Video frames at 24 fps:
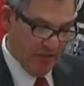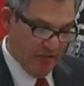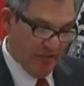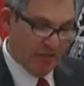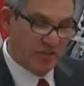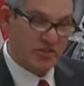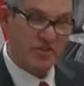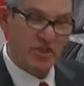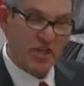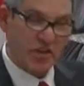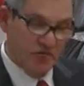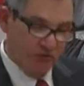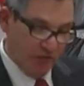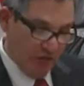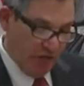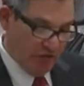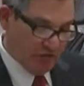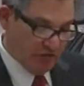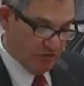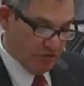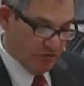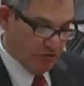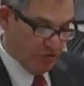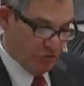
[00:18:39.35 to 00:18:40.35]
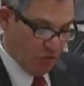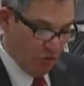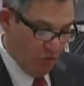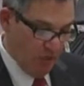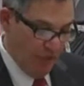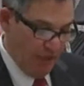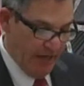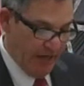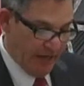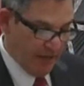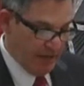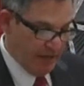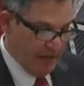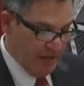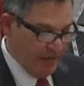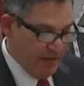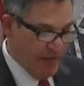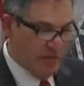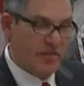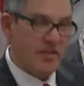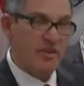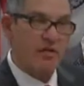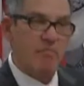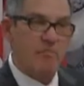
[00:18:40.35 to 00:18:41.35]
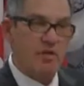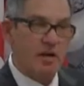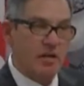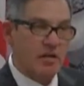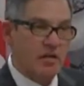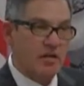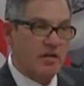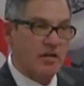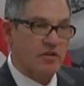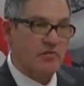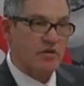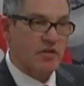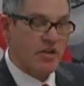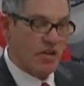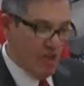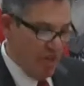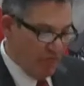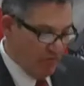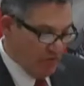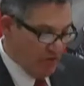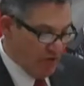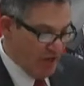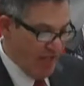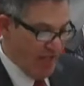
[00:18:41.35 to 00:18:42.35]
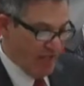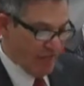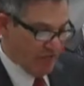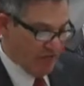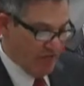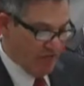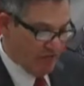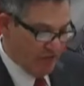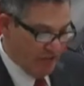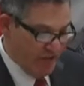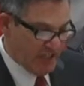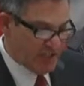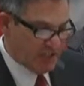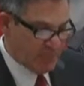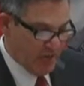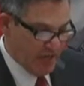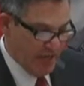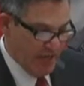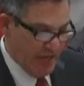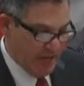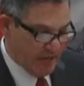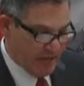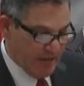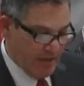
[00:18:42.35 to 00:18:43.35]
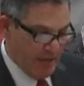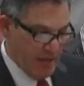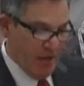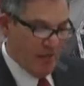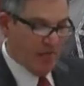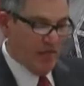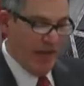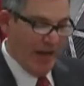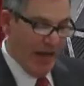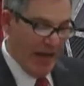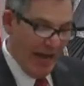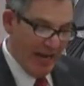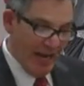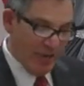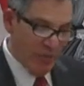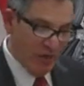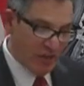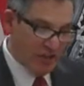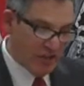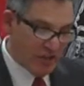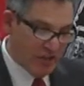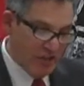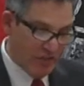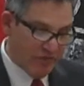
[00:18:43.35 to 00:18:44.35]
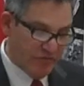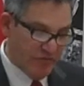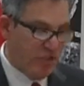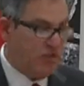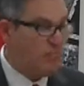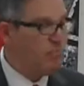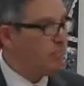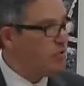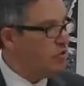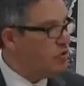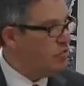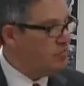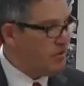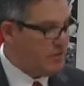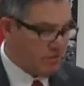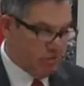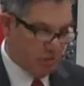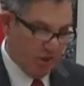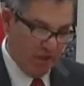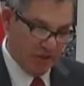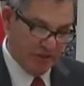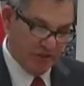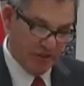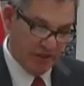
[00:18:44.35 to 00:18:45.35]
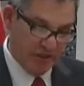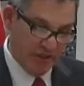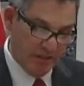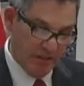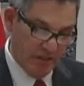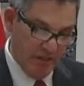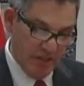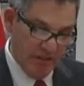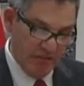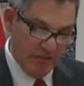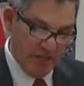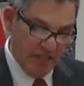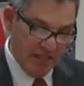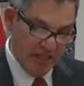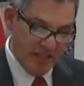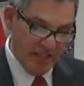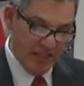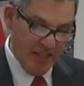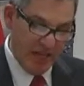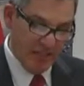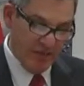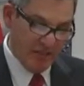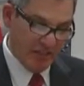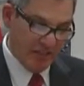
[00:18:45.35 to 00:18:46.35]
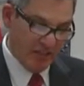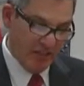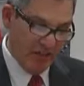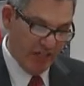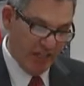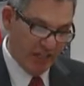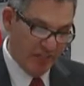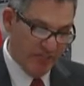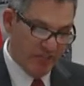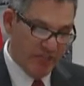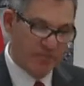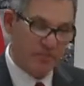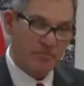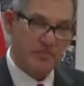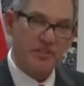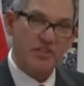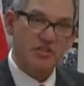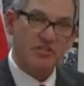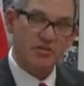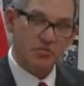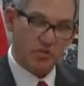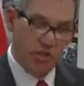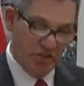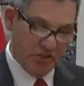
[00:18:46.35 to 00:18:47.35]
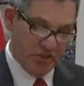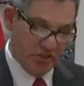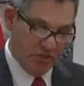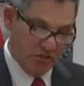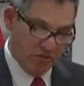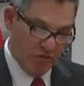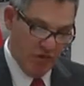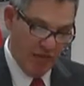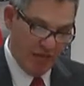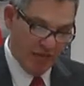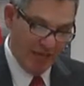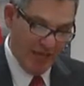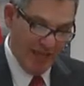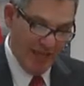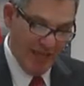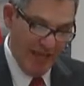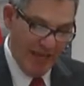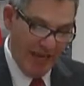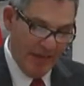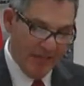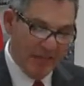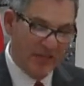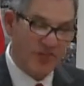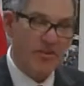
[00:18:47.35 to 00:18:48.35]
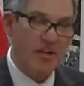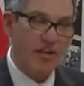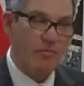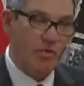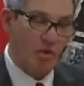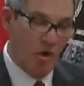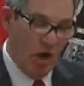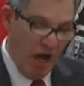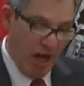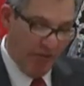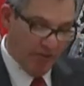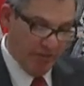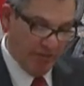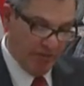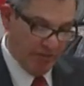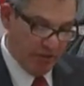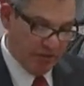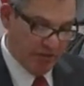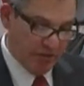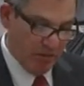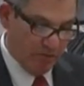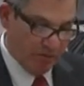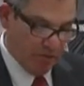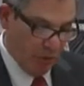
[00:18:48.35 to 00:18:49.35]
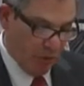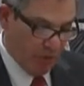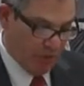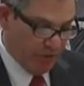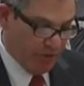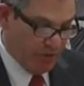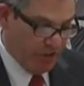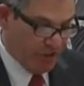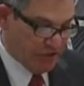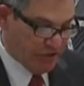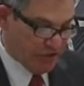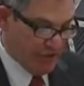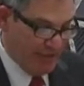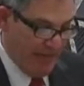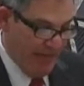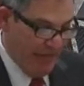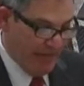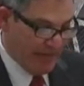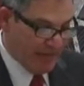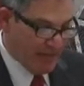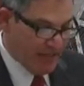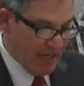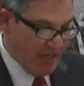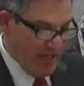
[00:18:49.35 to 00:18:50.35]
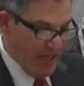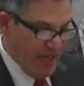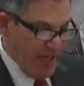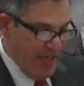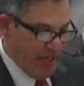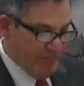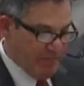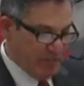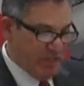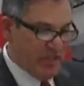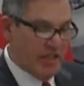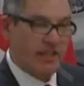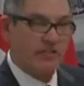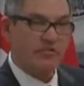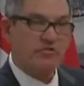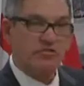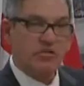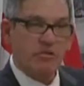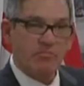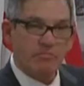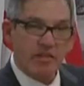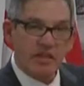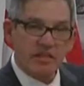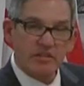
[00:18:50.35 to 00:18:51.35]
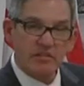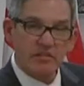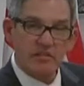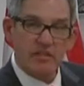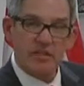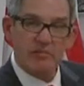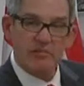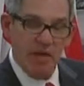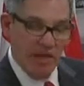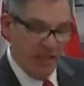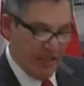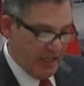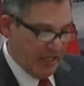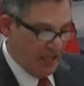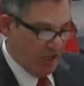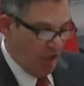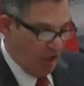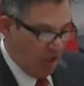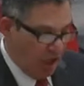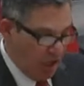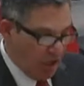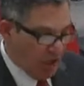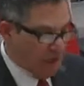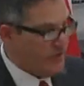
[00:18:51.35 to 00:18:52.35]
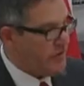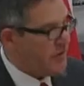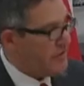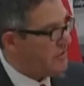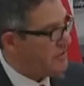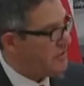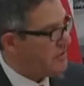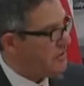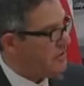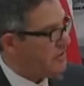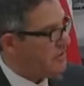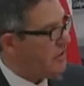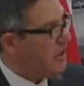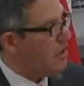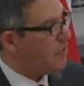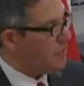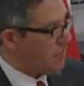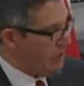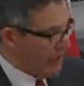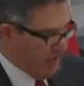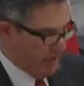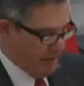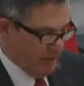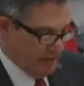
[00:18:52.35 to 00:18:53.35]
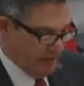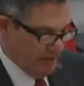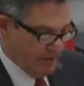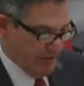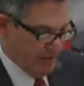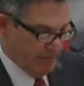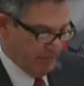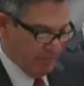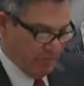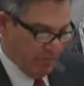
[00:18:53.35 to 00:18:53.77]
the Safe Routes to School Act, the American Recovery and Reinvestment Act, the Highway Safety Improvement Project, the Economic Development Administration Grant, and the Demo Omnibus Appropriation Act have been instrumental in making all of this a reality.